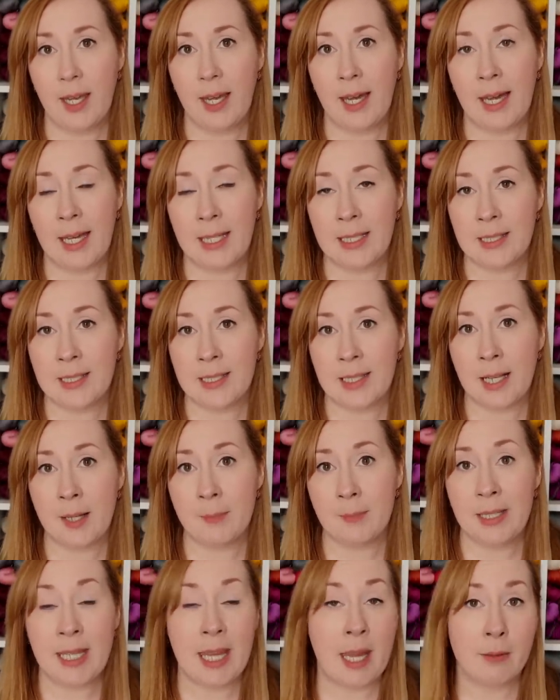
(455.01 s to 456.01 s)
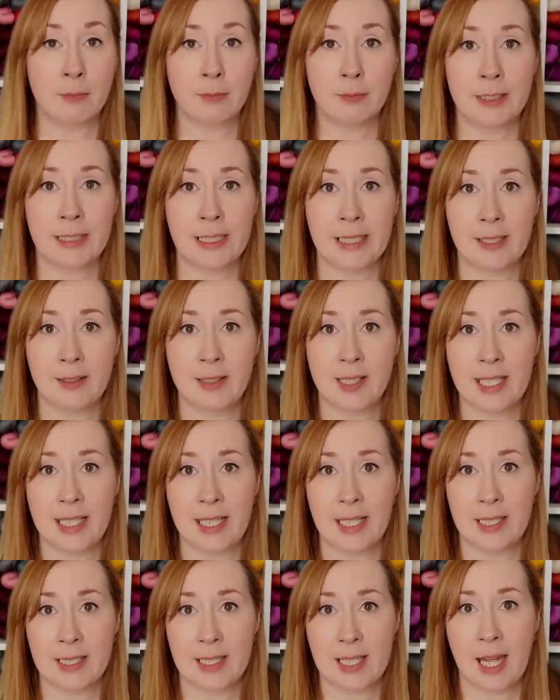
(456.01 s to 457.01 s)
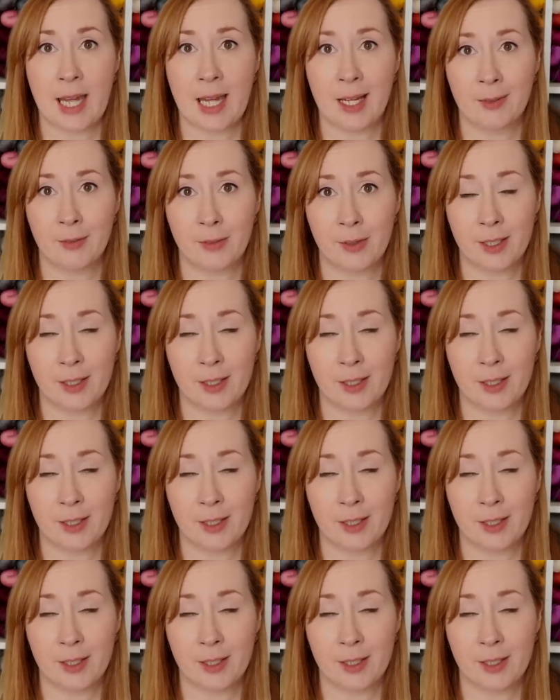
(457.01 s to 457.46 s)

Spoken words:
and really seeking to have